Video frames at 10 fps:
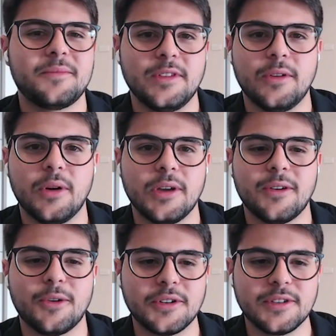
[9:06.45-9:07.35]
So I
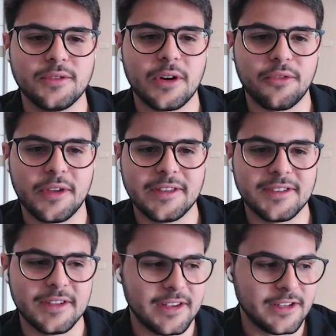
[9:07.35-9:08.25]
ordered this very
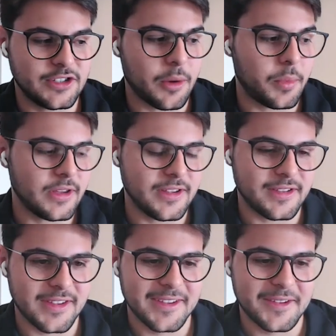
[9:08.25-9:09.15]
fancy Japanese